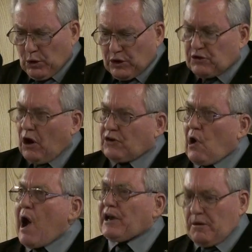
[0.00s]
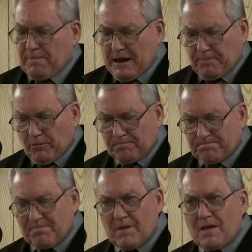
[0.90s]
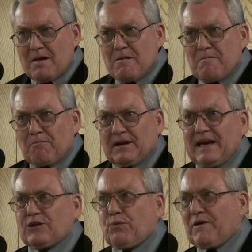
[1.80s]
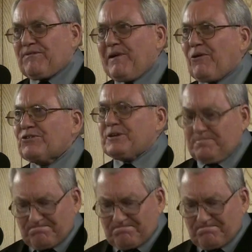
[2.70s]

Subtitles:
going to start talking to people. But guess what, folks?